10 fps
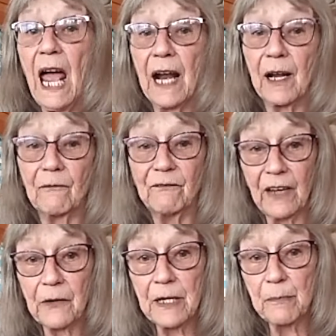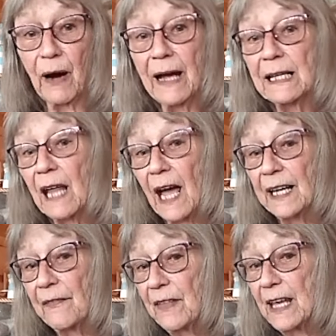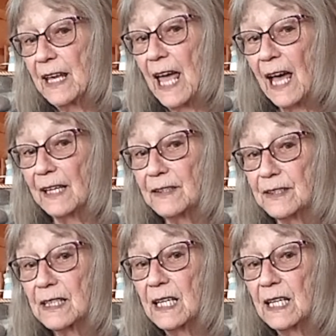and a very bright light at the end.